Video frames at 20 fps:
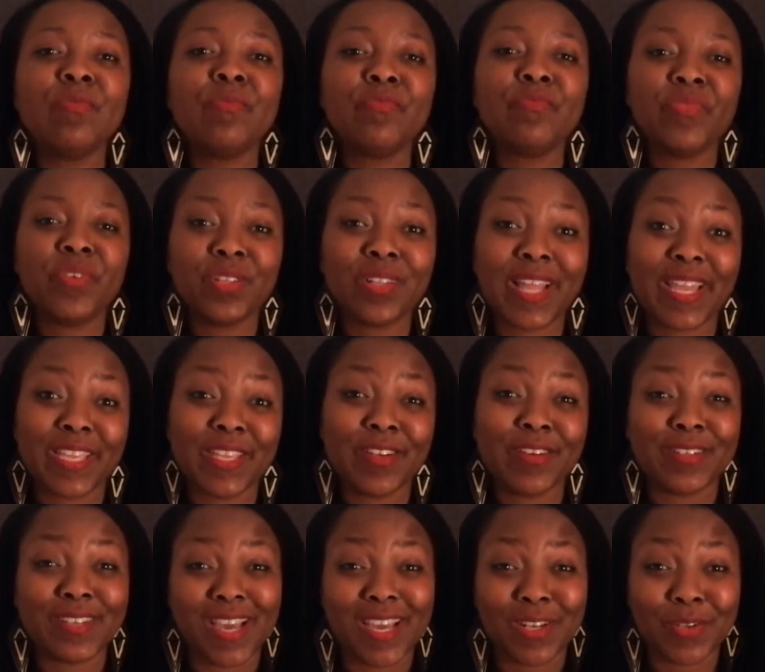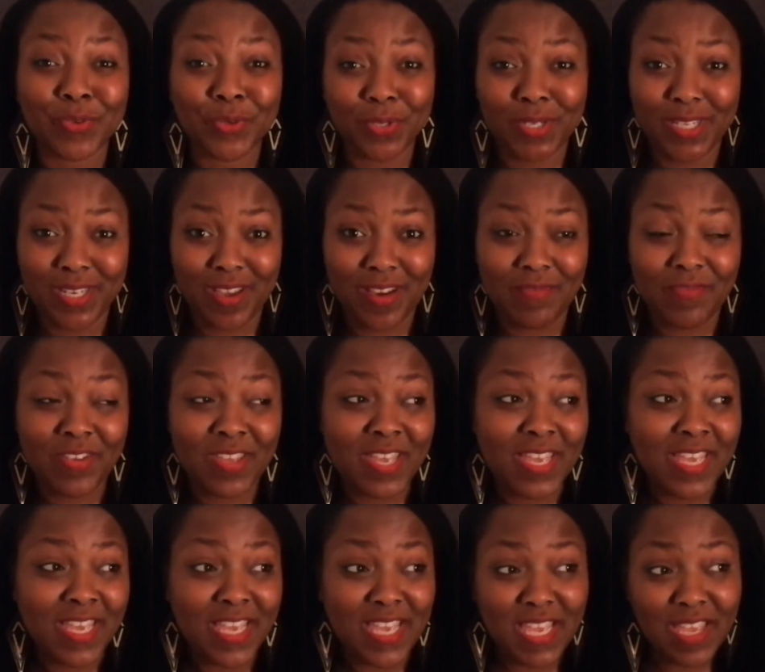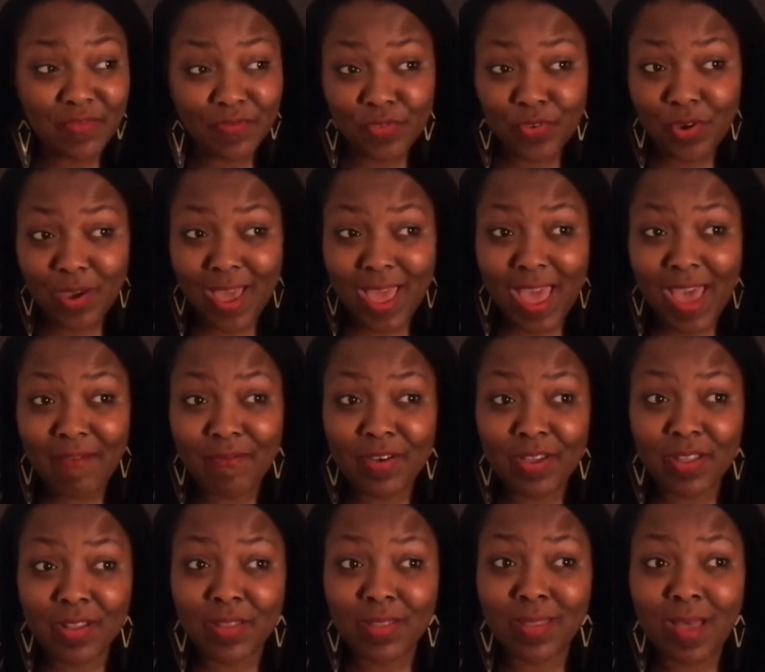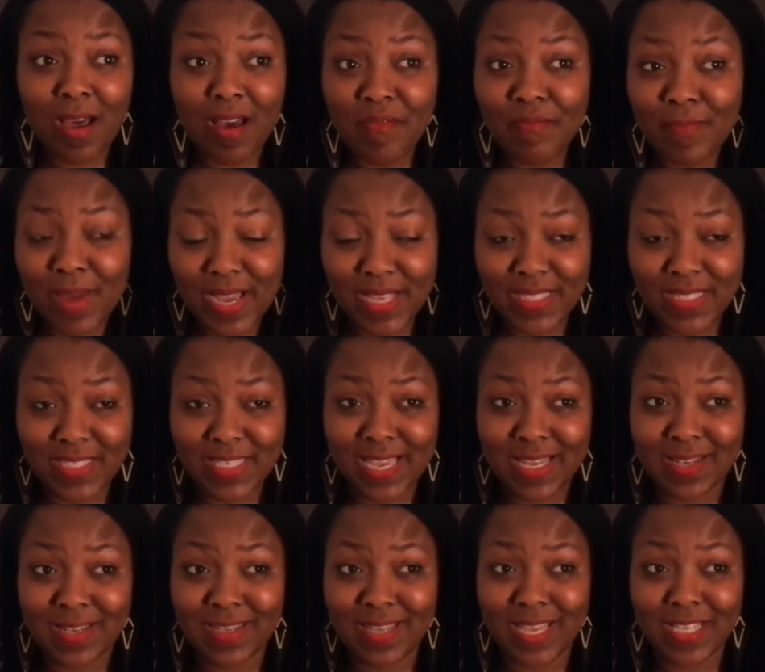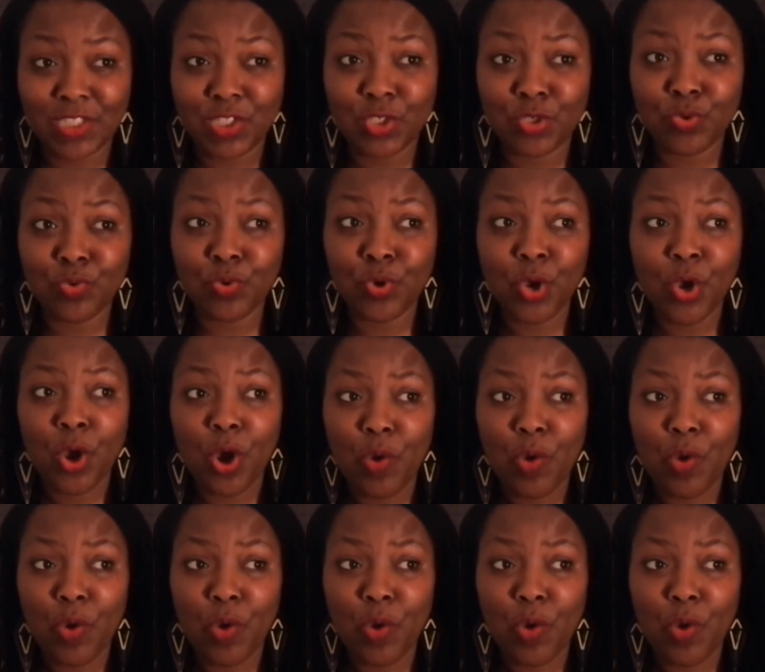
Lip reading: you feel like you're not good enough. If you have a love mindset that you